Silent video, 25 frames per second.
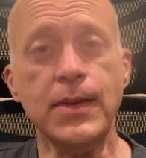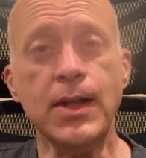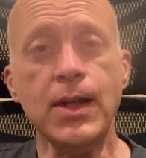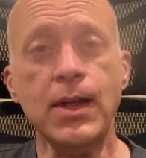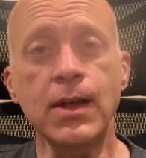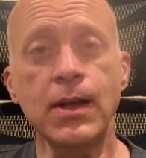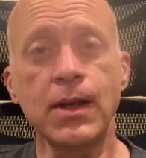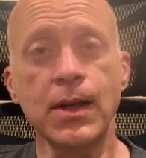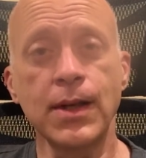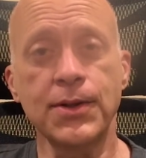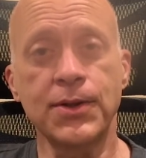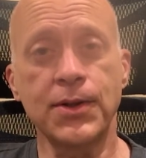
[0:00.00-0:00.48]

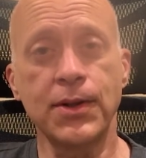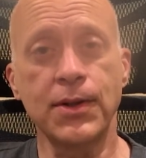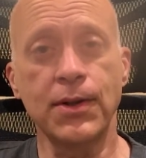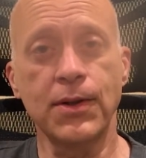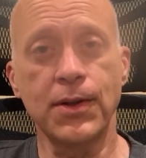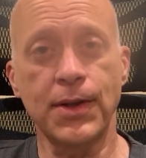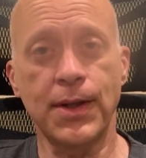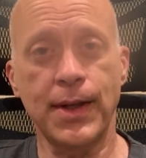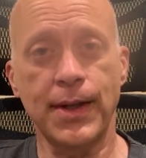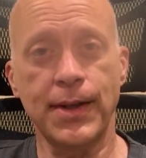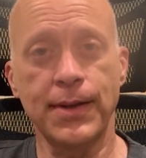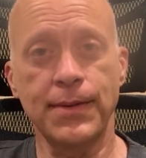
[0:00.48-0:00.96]
let you
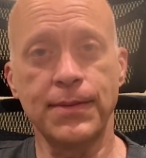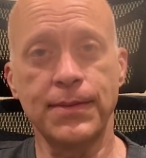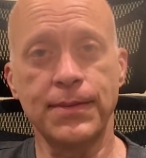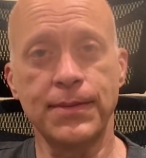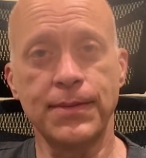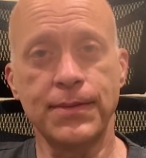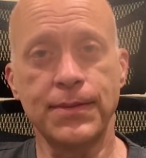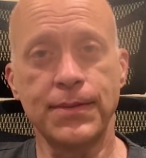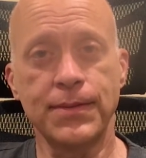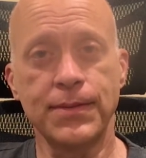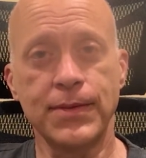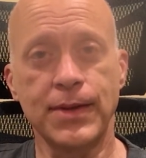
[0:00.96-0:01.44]
look at
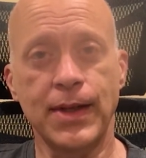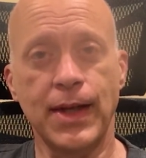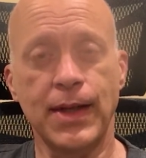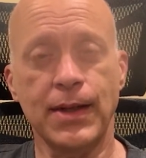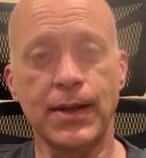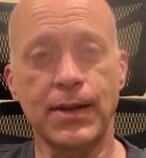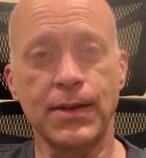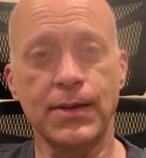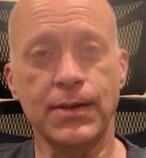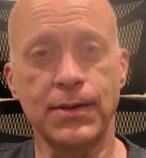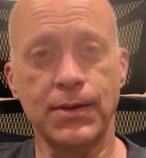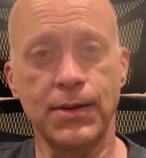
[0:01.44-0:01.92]
that,
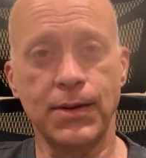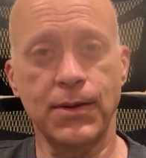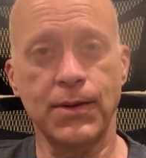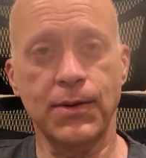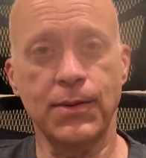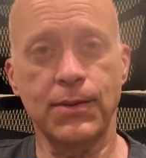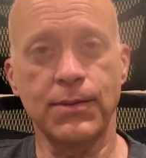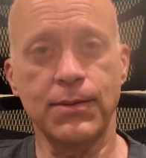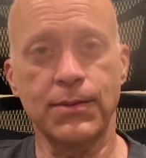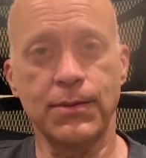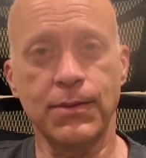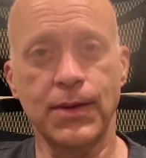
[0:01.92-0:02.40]

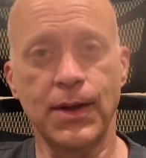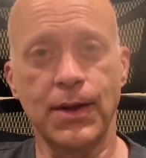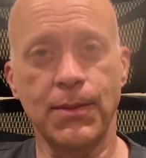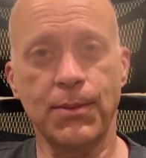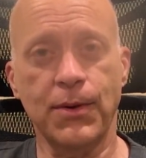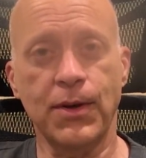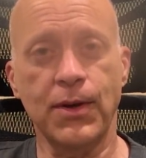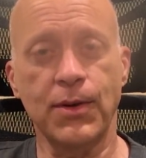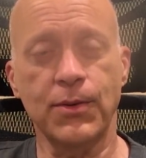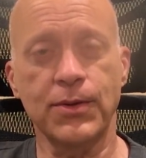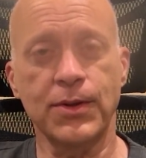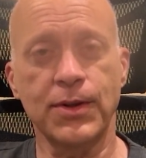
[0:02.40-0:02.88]
up
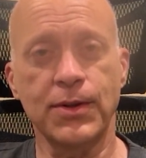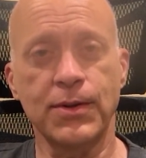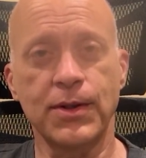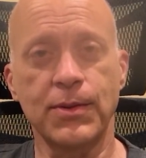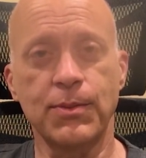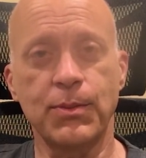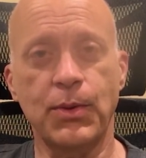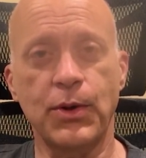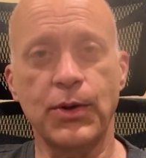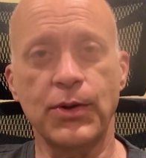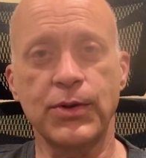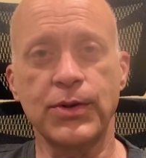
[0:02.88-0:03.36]
close and in
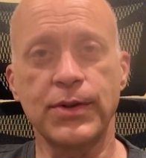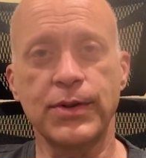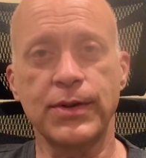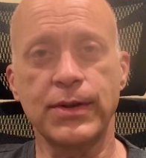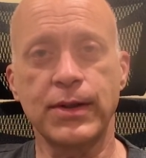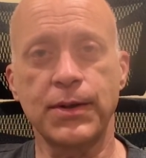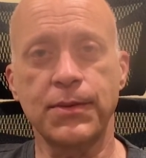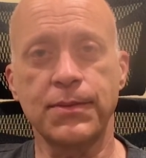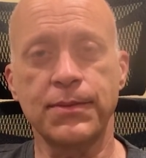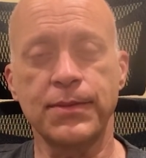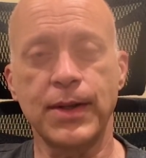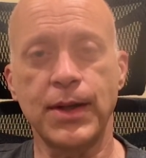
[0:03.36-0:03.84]
person.
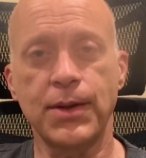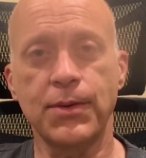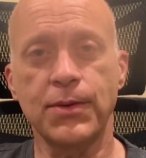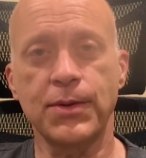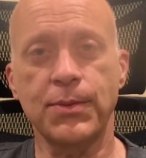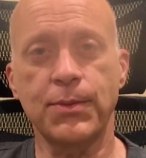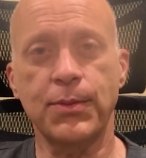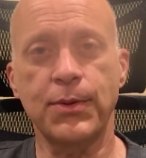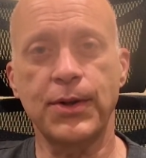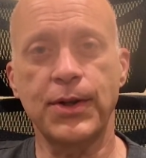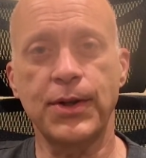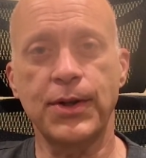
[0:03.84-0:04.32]
So that was
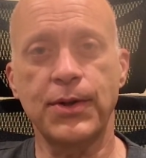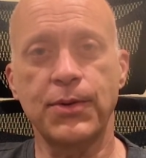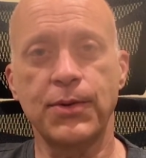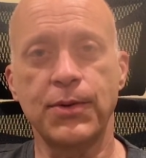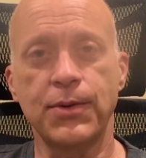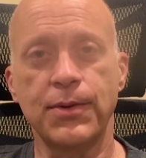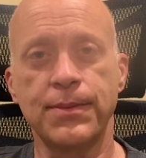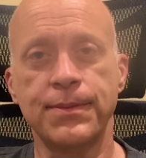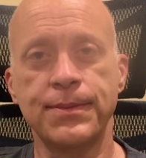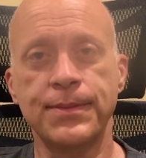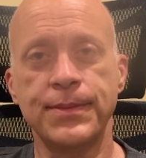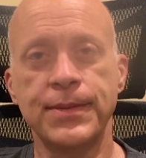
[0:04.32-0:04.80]
pretty cool.